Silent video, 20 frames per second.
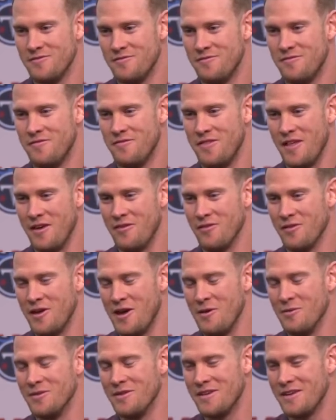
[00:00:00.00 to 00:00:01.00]
Thankfully,
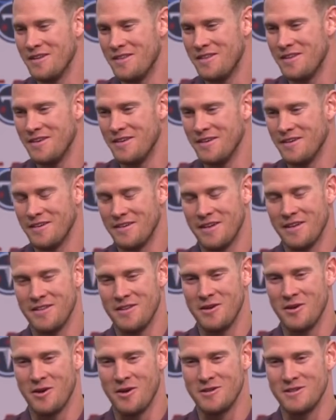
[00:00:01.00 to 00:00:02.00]
able to get the
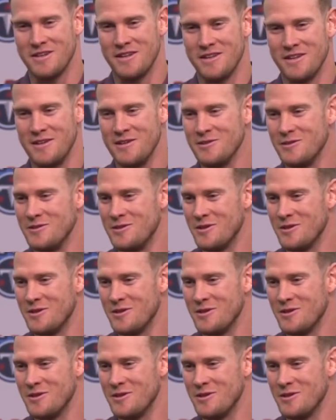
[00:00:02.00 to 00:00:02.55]
yardage, get in the end zone.